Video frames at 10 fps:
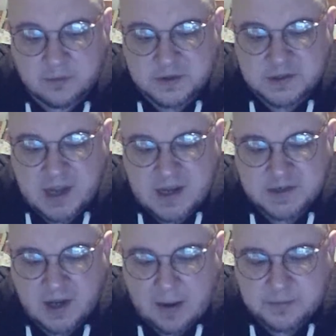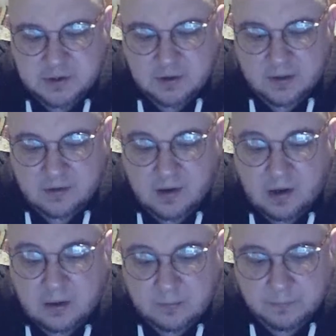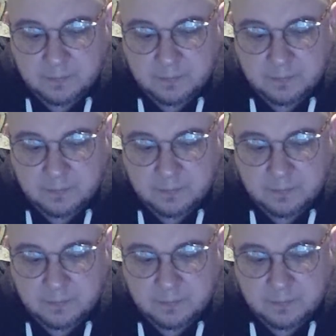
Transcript: Says hops are in there.